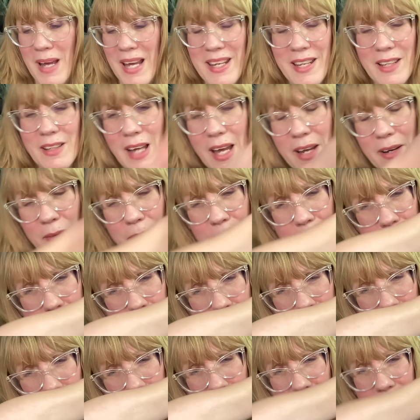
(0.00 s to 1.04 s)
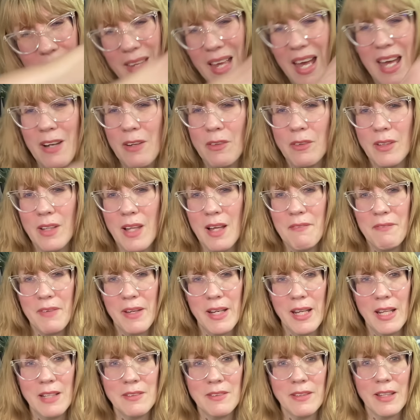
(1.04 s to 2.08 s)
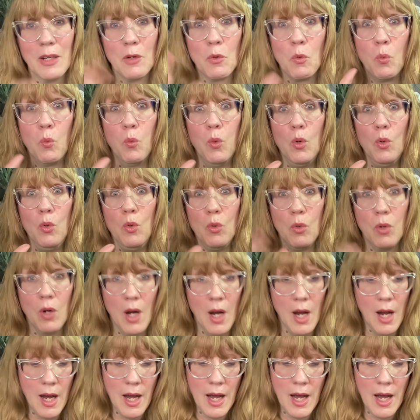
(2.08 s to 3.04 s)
I don't love it. It's like, woo!